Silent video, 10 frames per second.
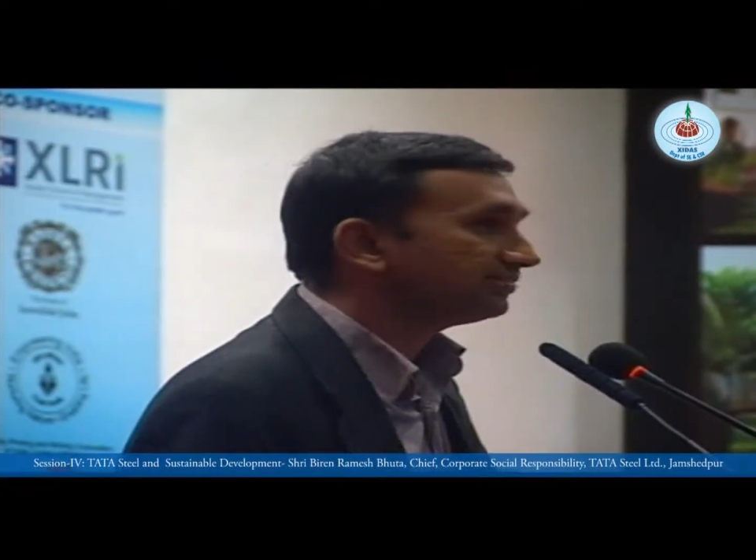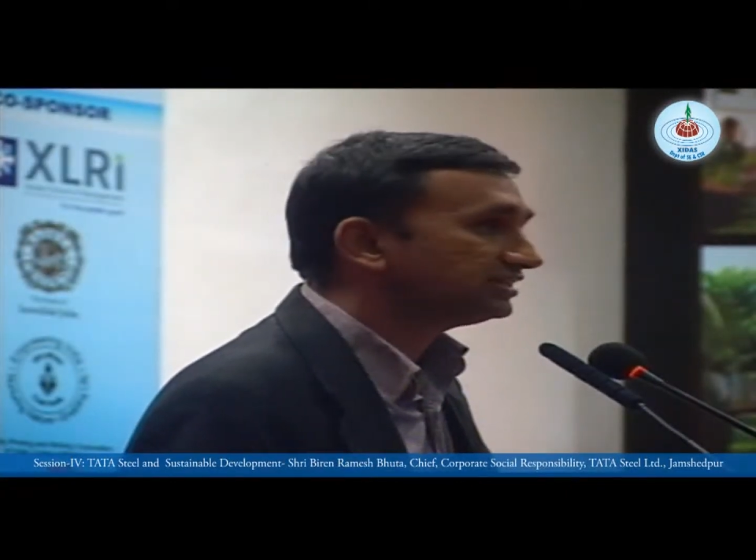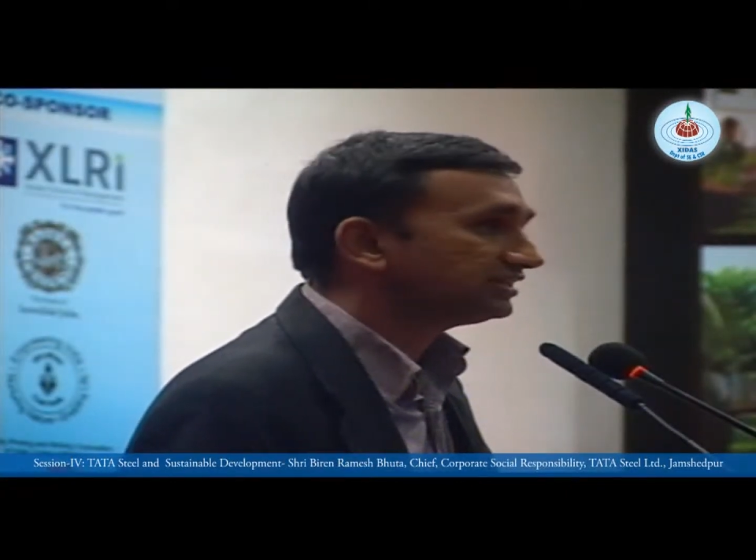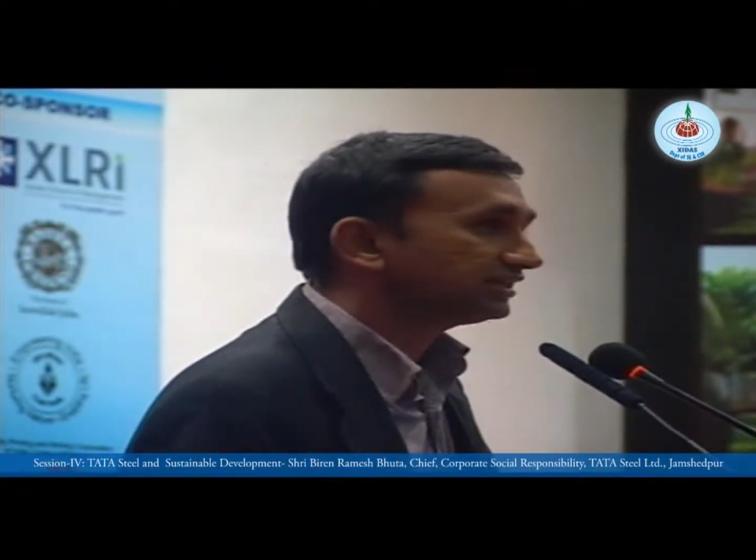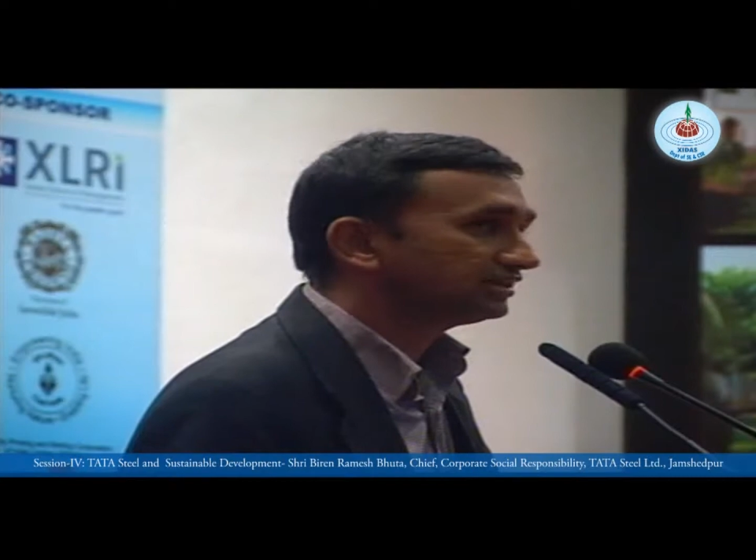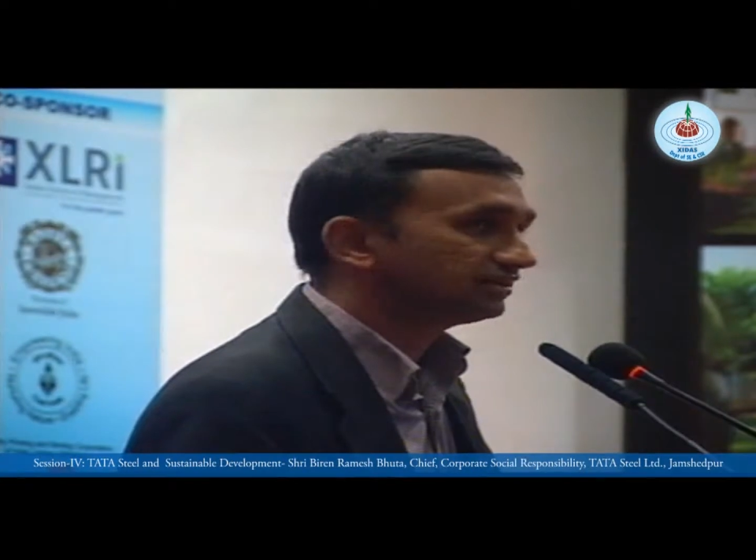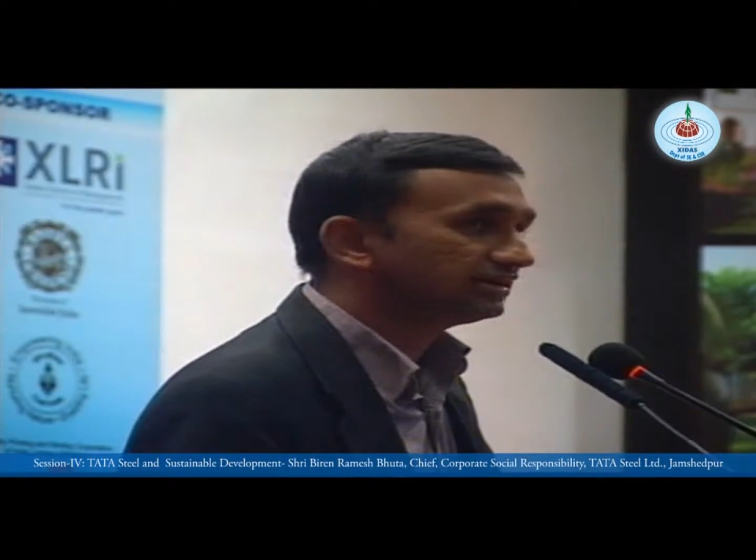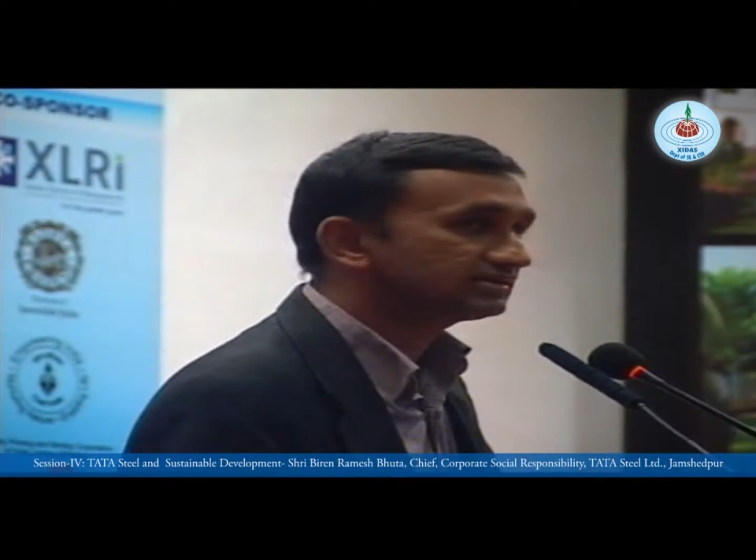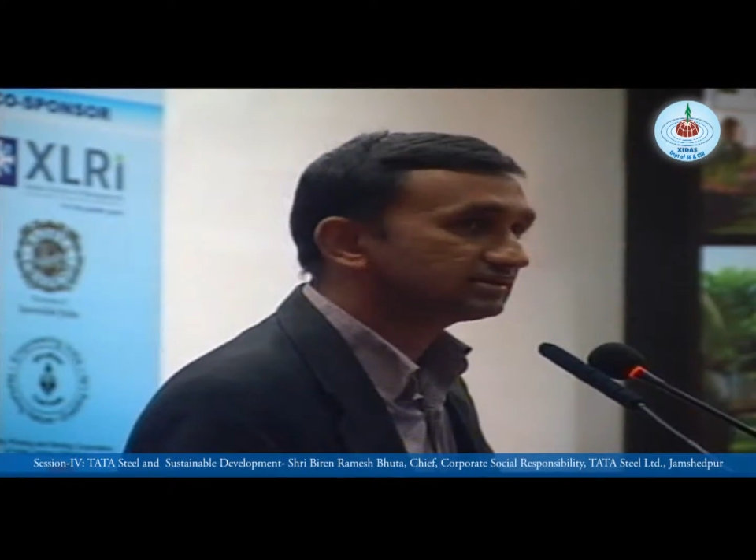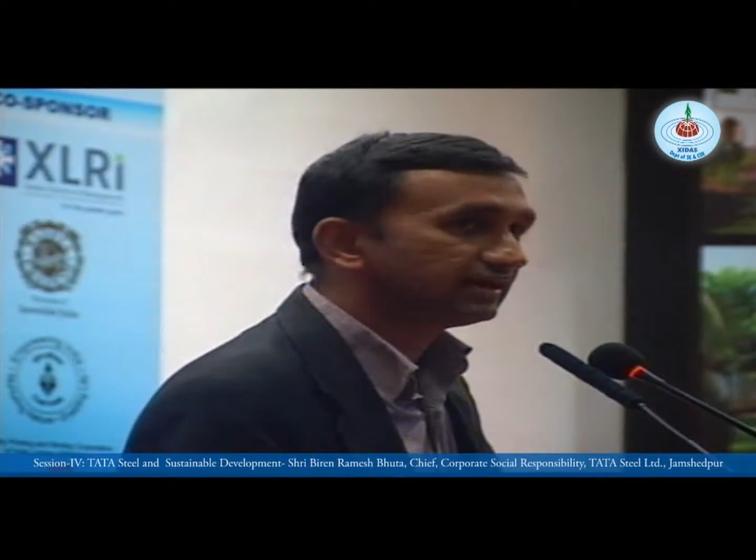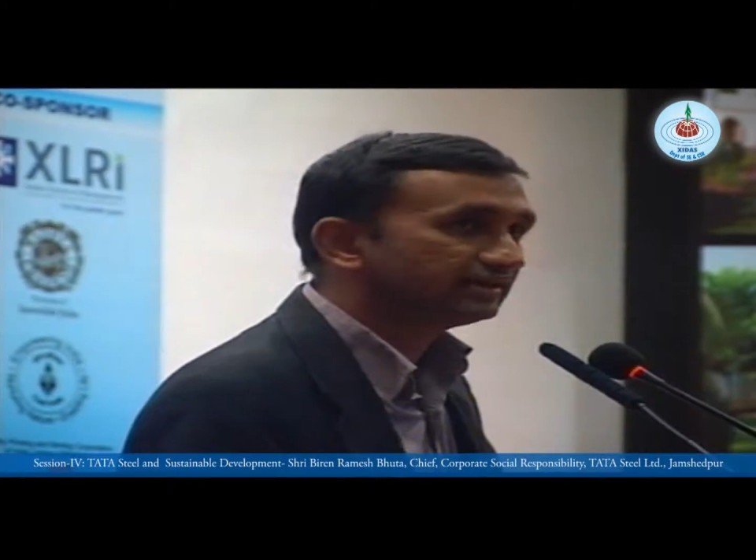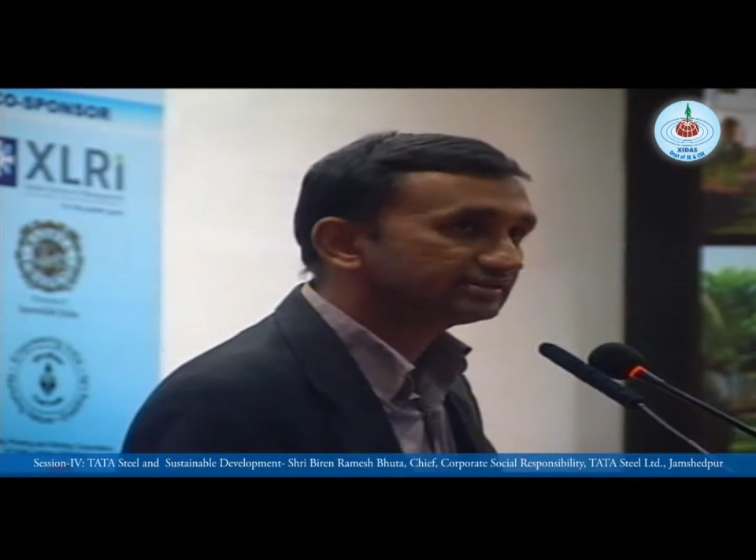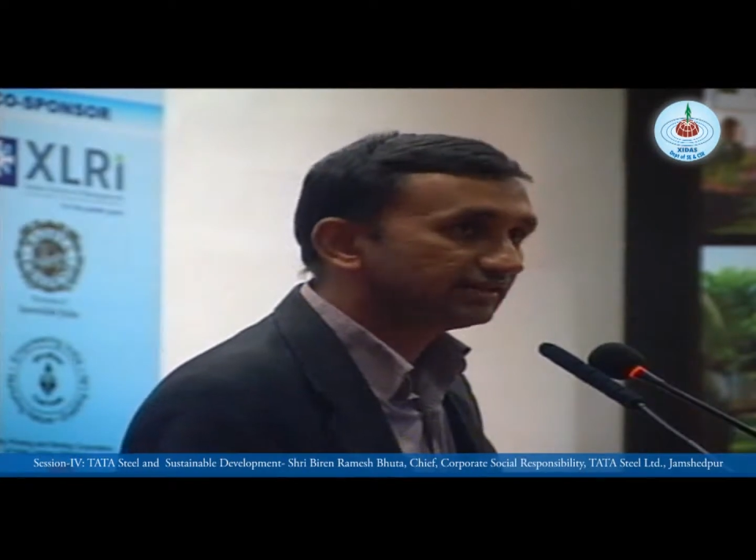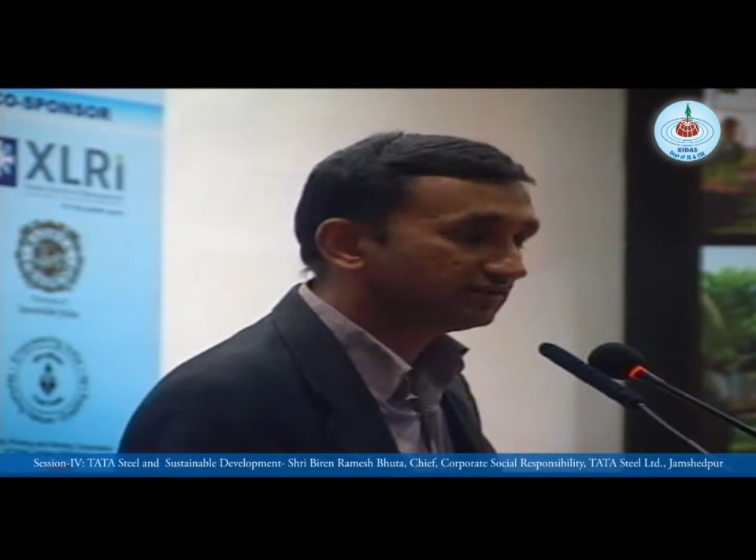Tata Trust, and several